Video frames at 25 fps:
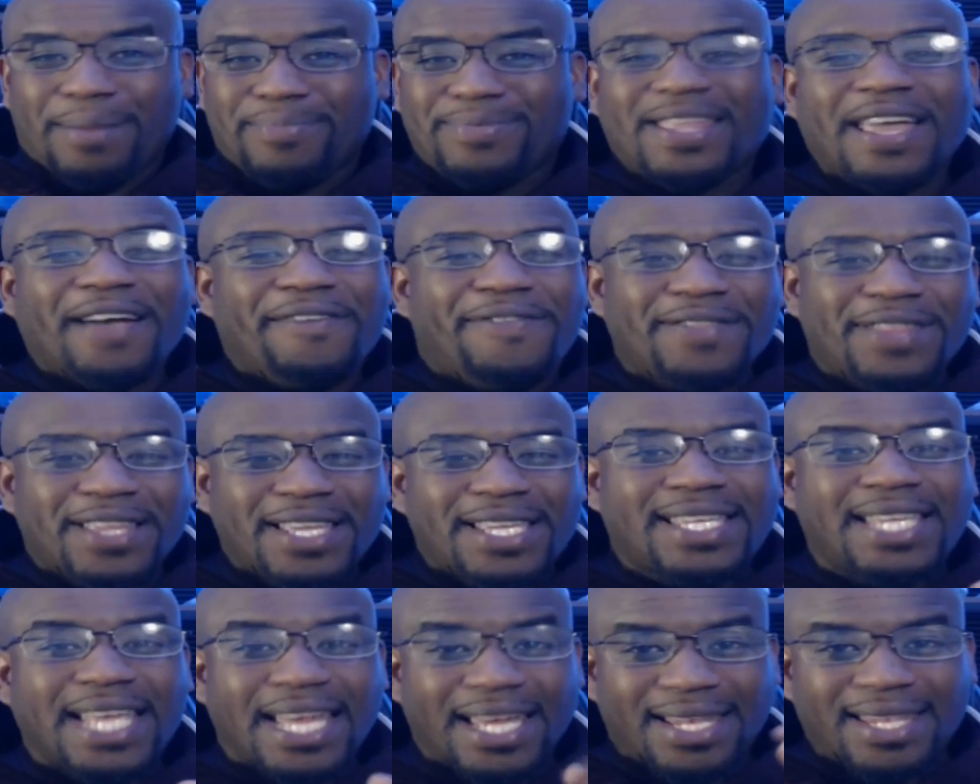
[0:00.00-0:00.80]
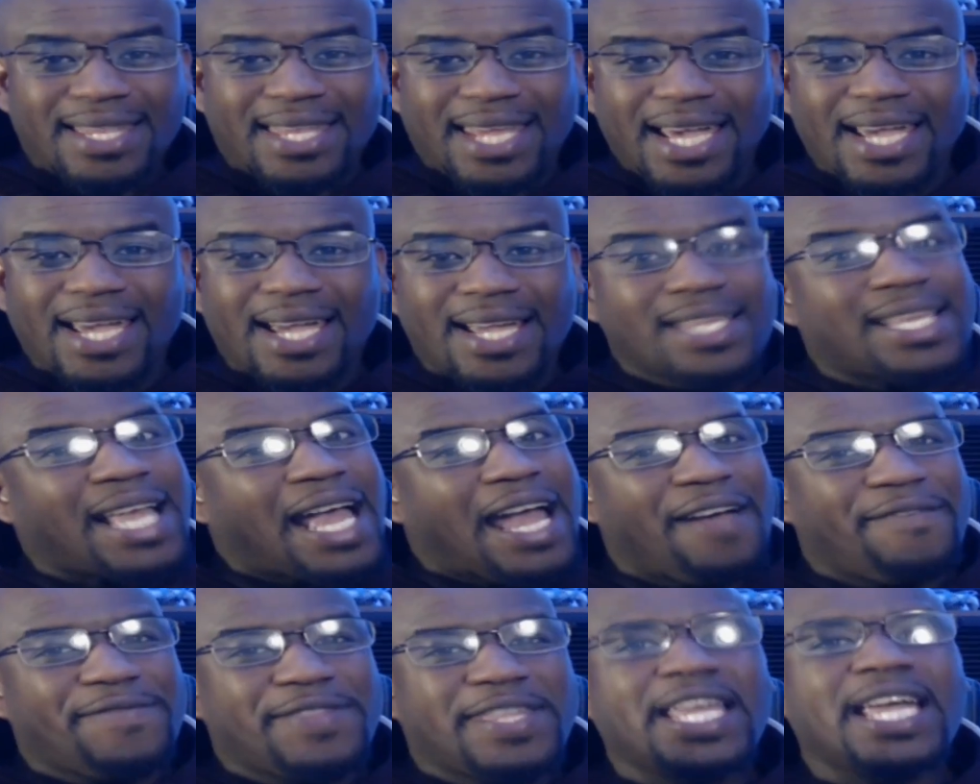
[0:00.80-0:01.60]
I'm definitely sitting Diggs.
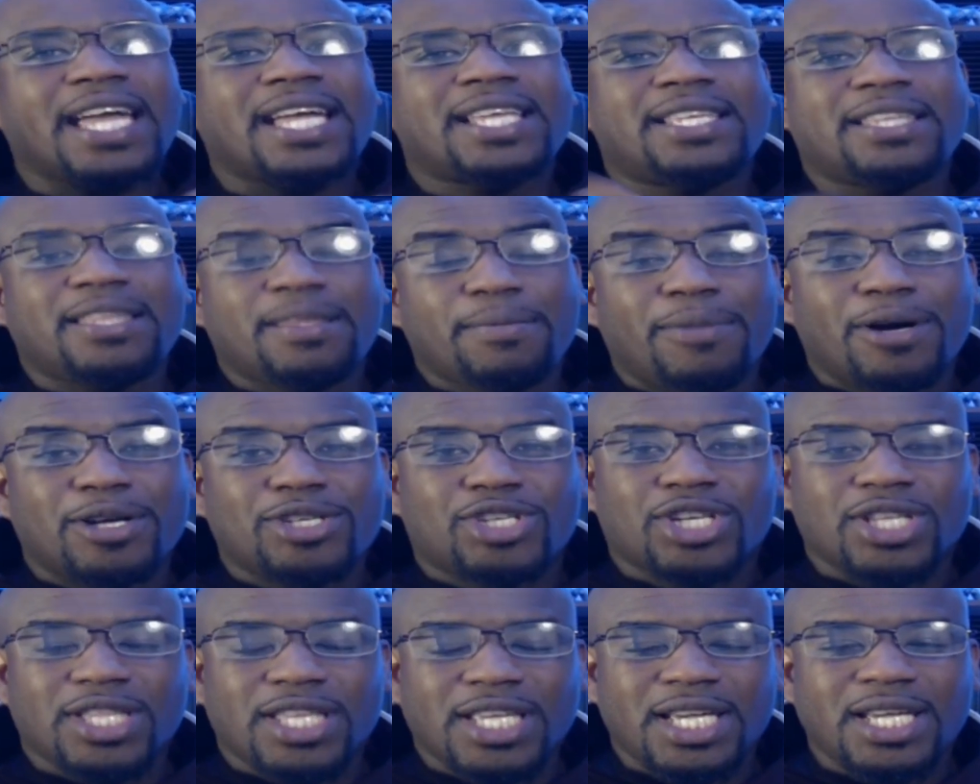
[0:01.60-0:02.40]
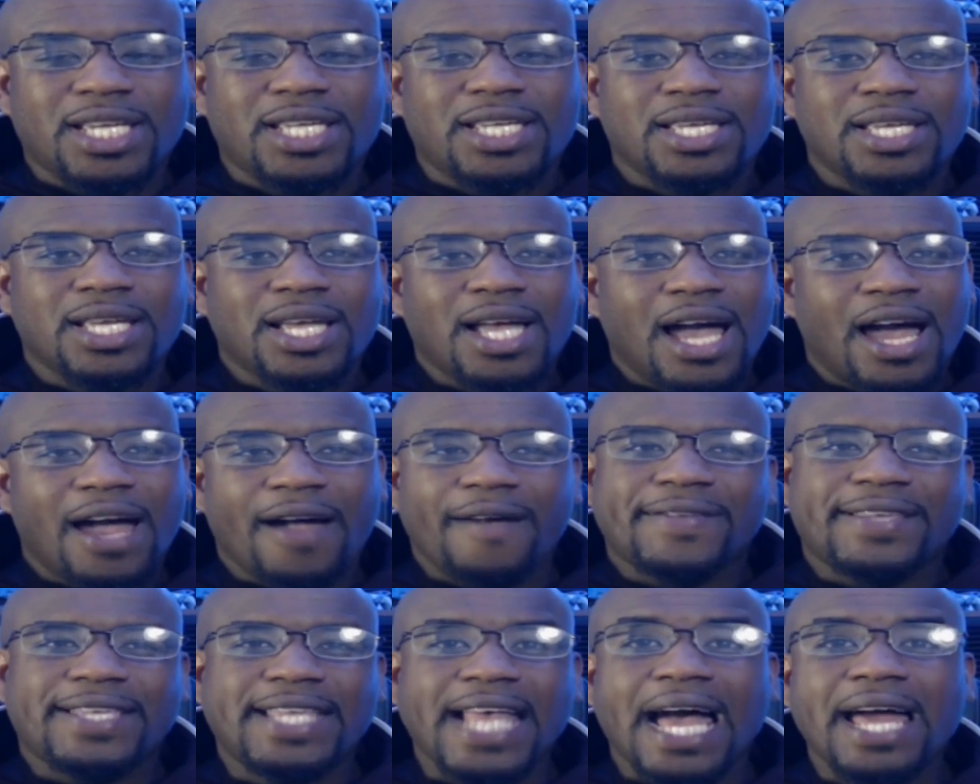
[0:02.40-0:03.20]
I have Diggs in a bunch of leagues.
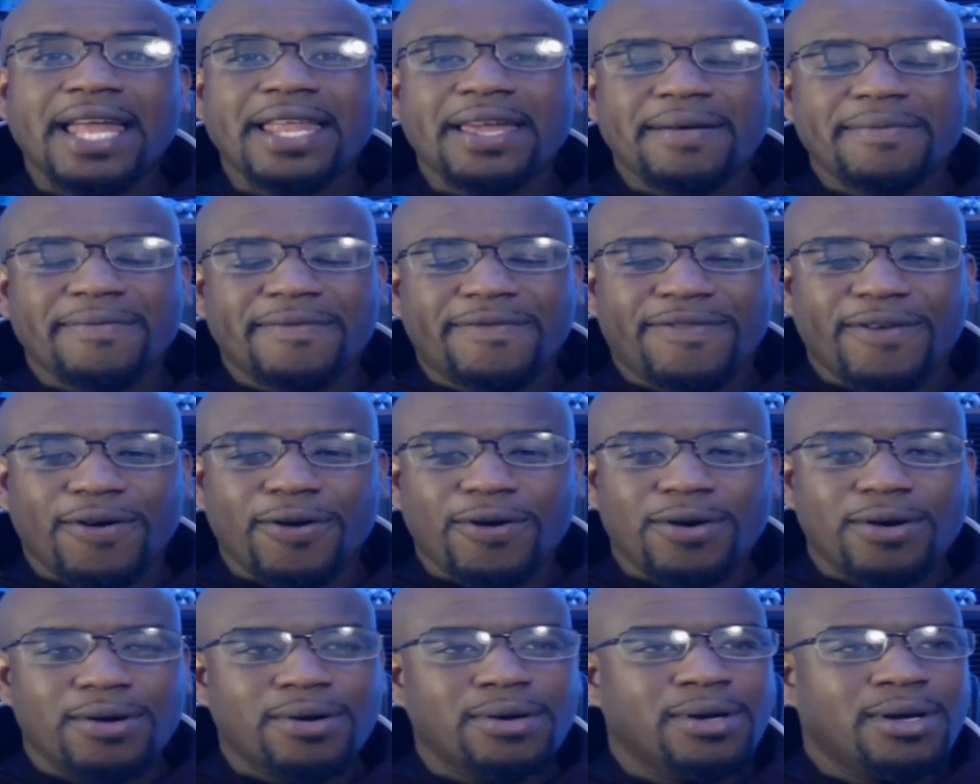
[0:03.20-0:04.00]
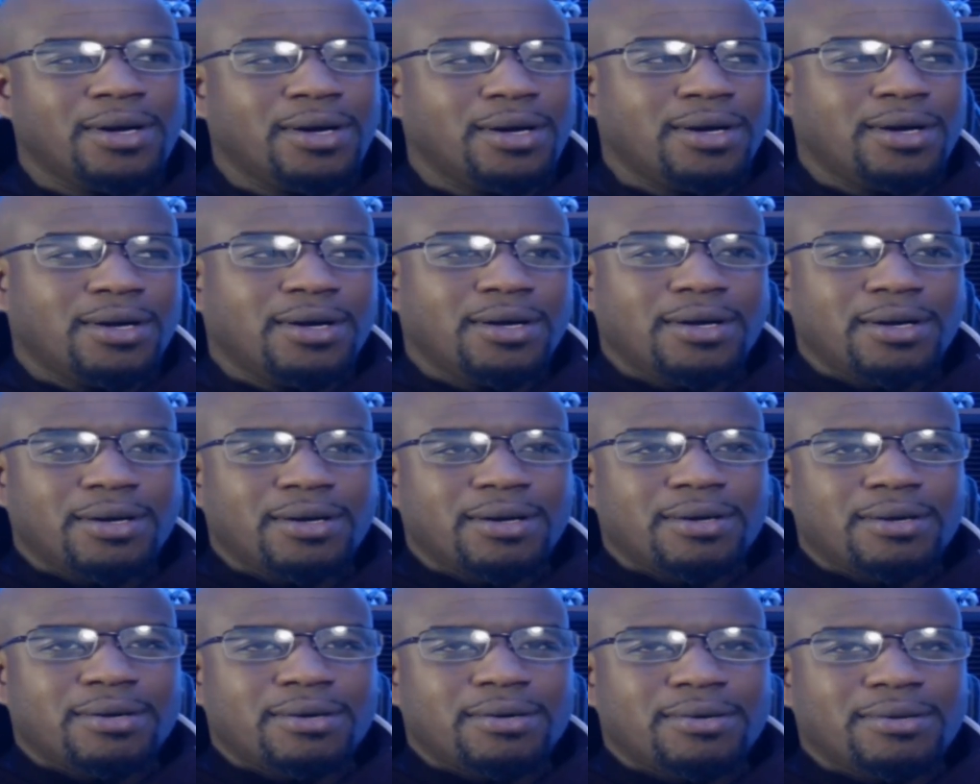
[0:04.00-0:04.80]
I have sat him for...
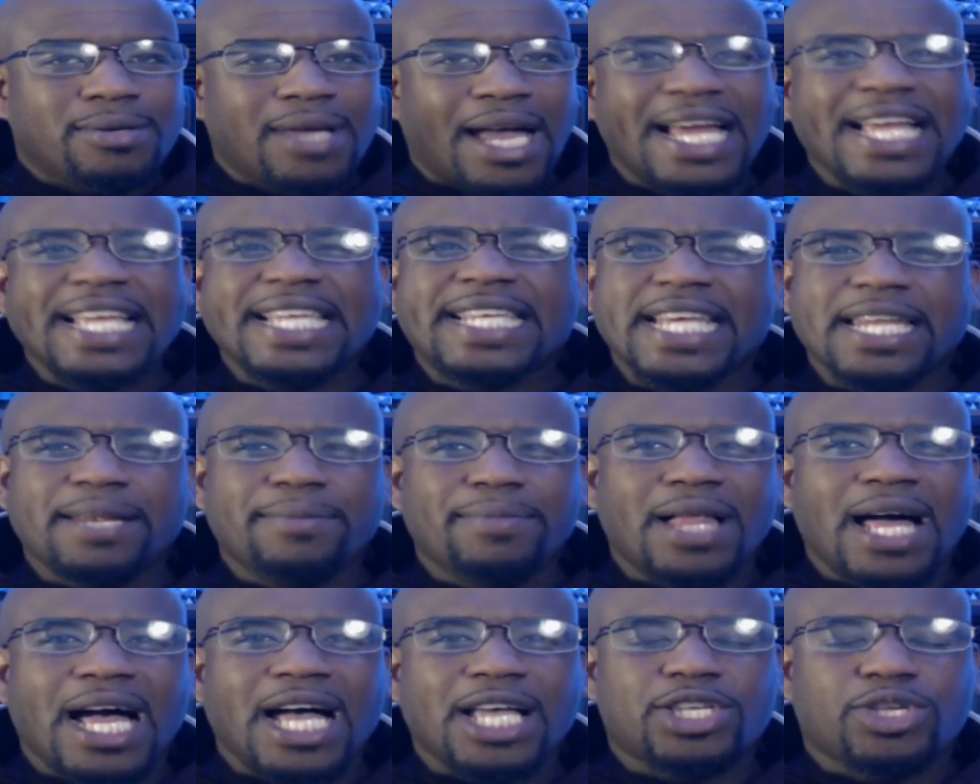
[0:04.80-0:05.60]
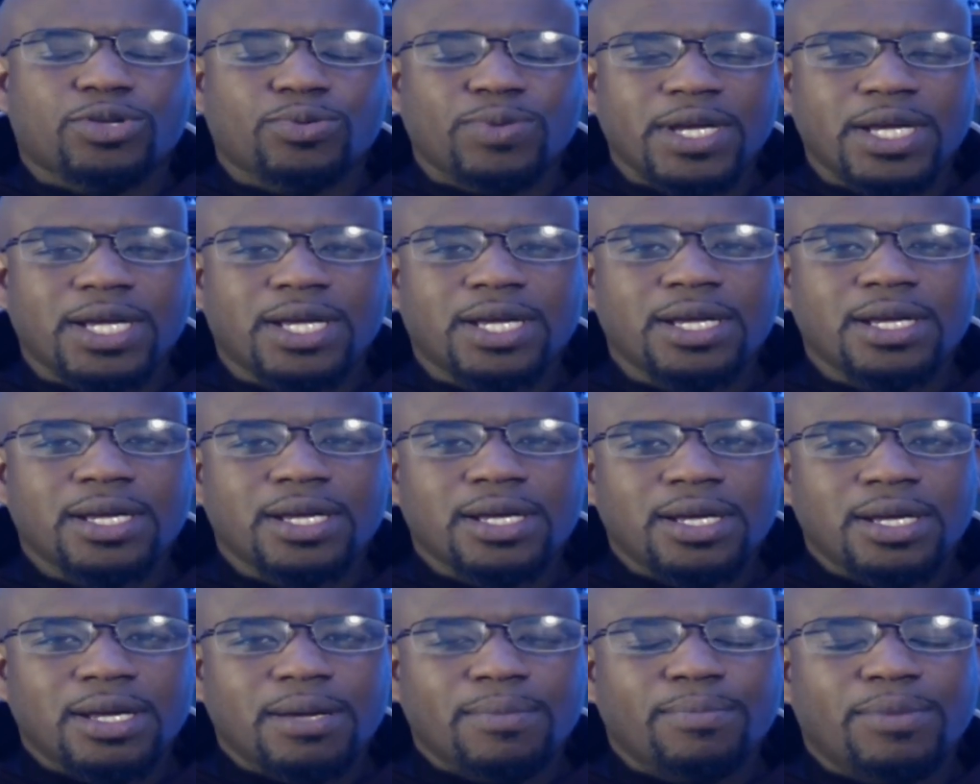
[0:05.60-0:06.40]
I didn't sit him last week,
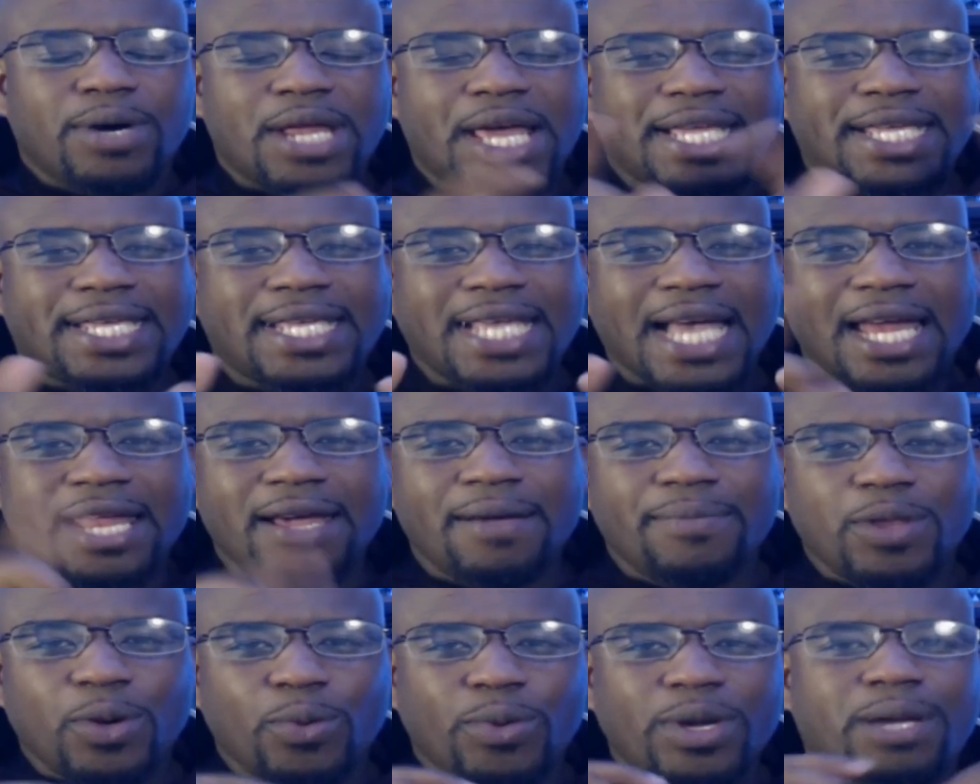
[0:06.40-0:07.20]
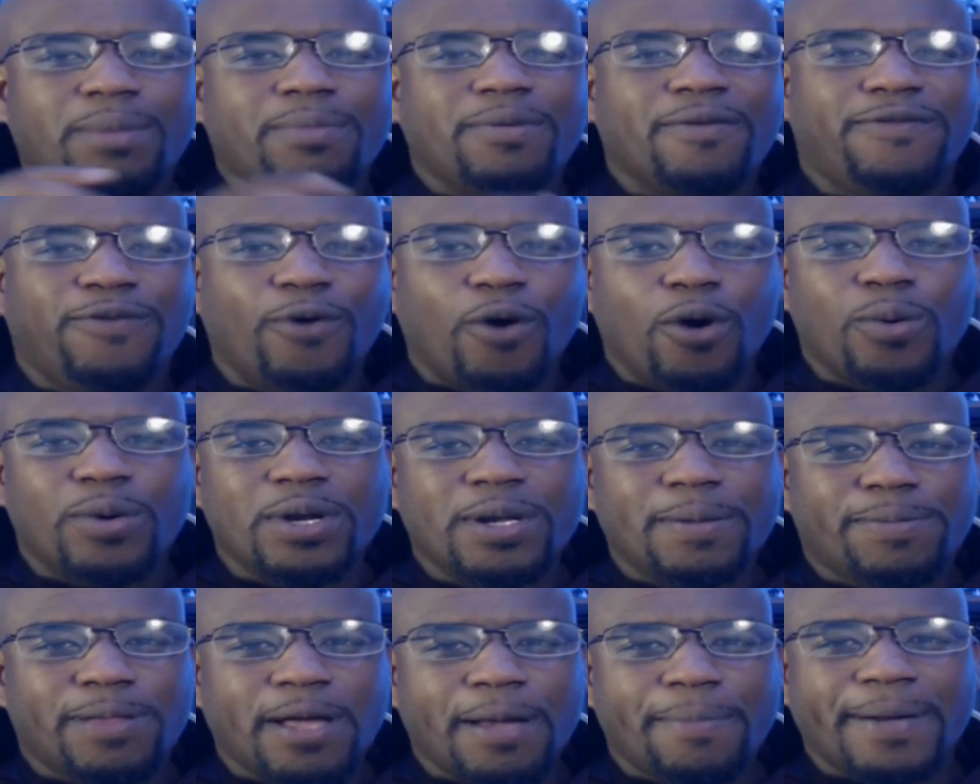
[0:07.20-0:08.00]
but I sat him the week before
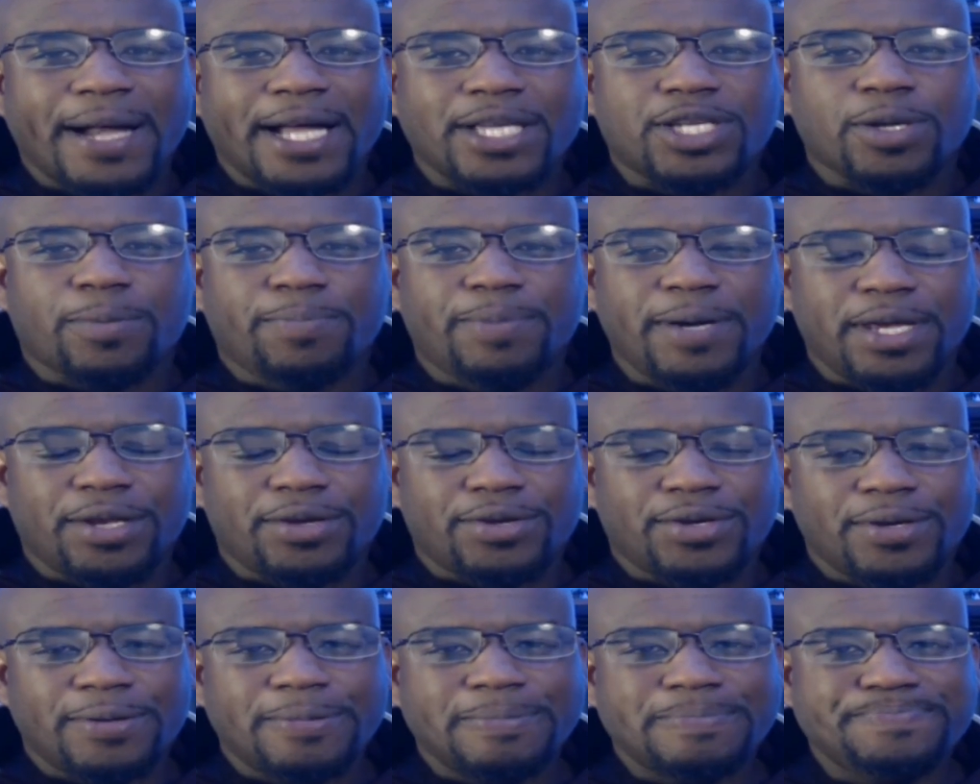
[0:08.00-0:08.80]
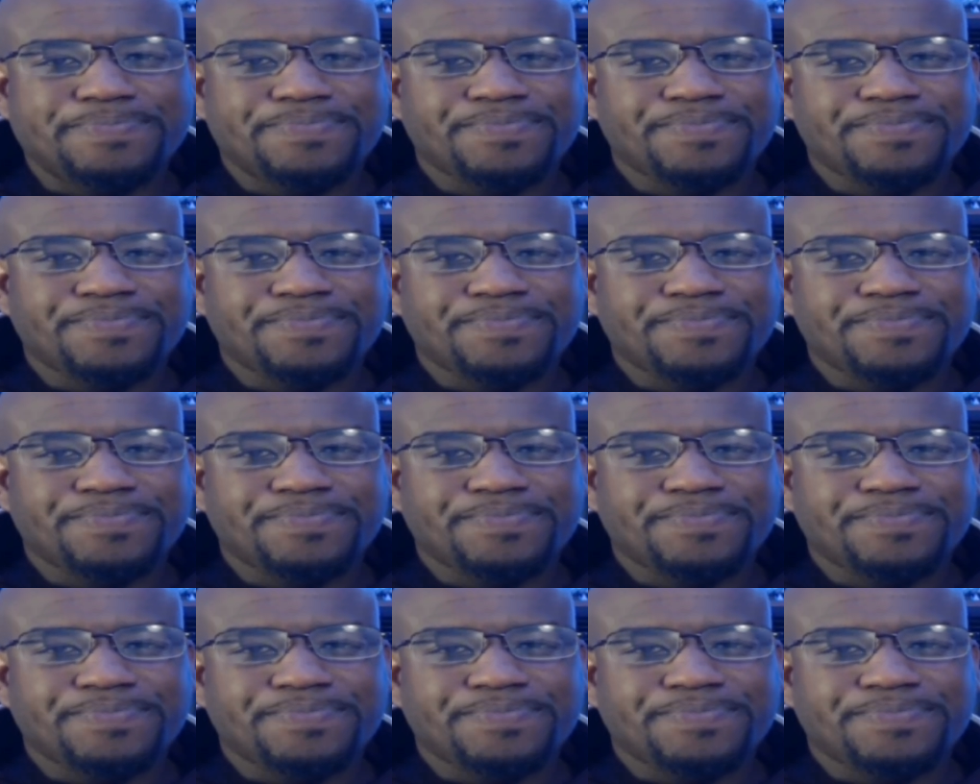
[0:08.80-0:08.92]
when he played Patrick Peterson.